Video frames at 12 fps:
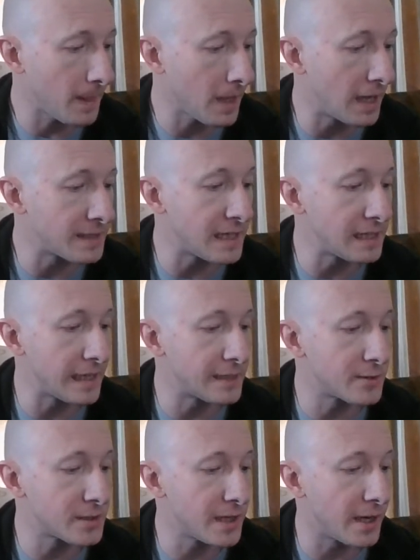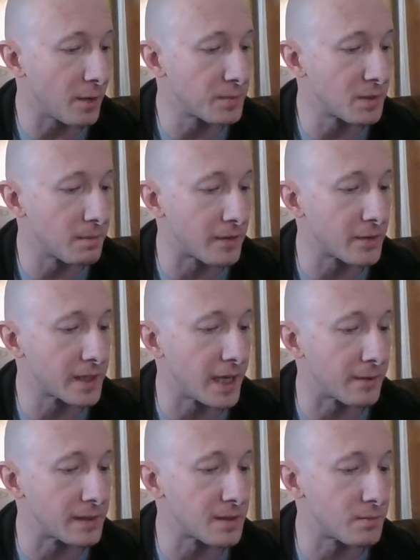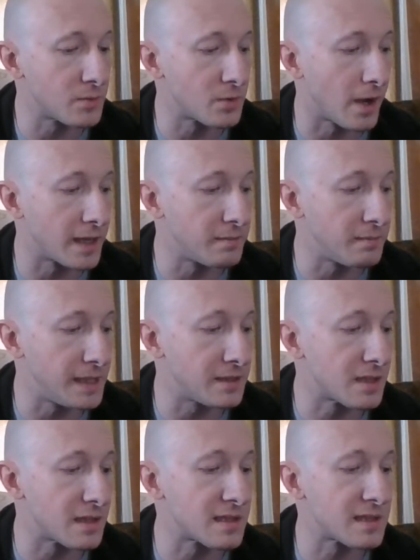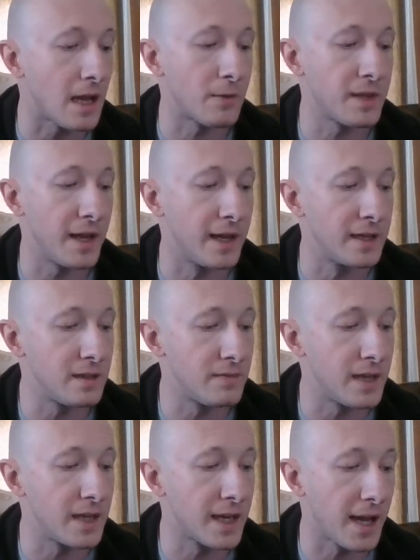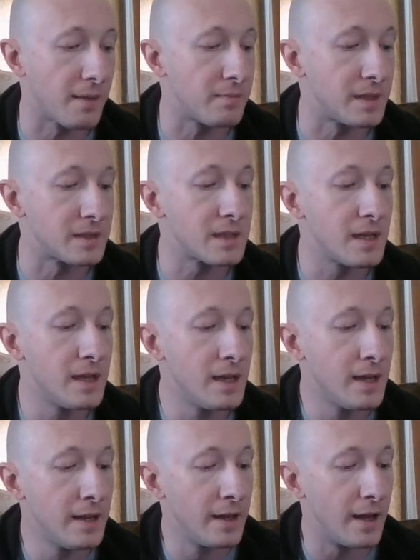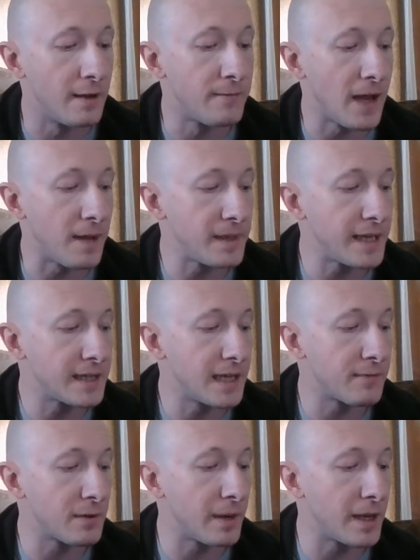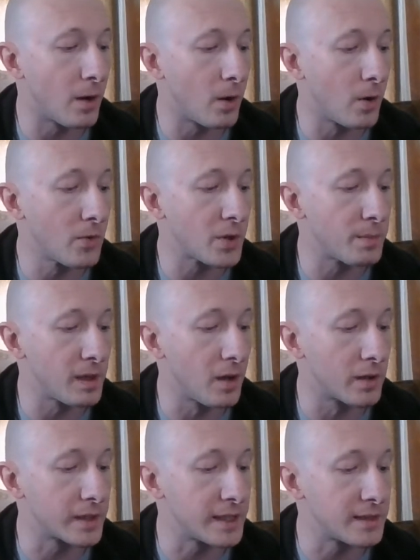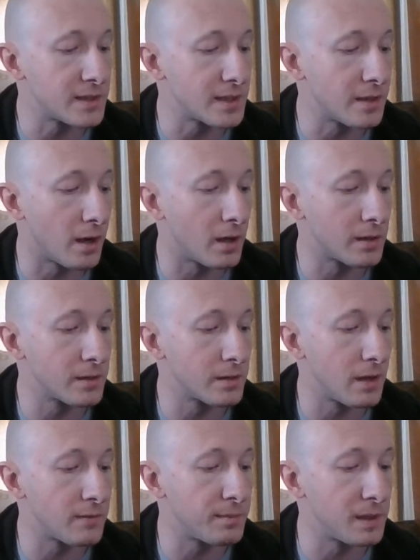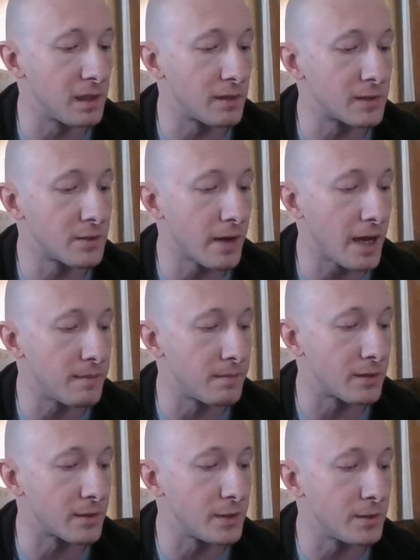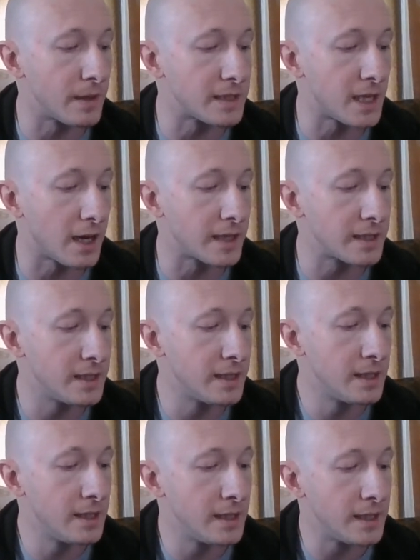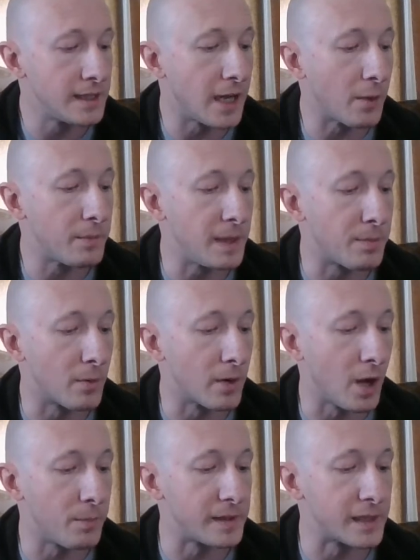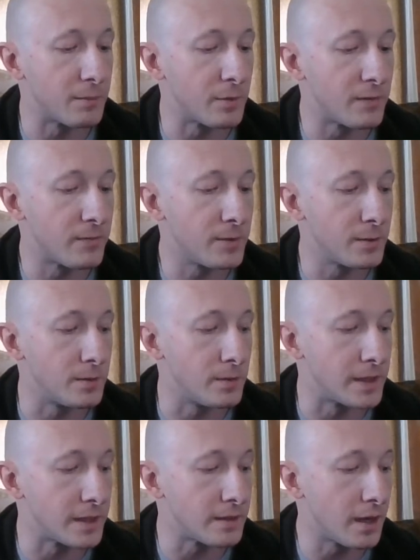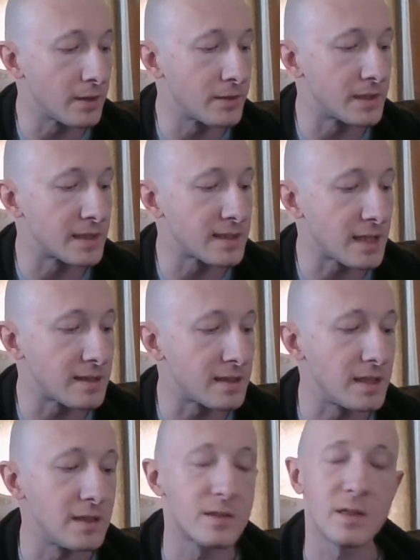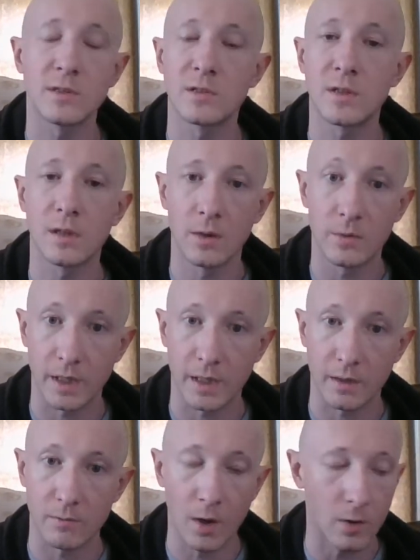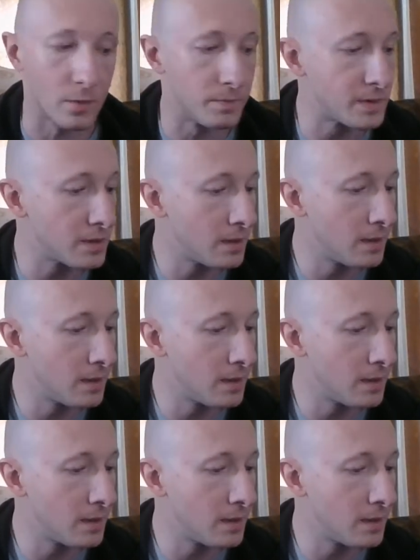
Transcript: A day later, she helped her mother carry some dried meat to the south end of the encampment. A family had given away all their belongings in honor of a beloved grandmother who had died. Now people were helping them with food and other necessities such as clothing and robes.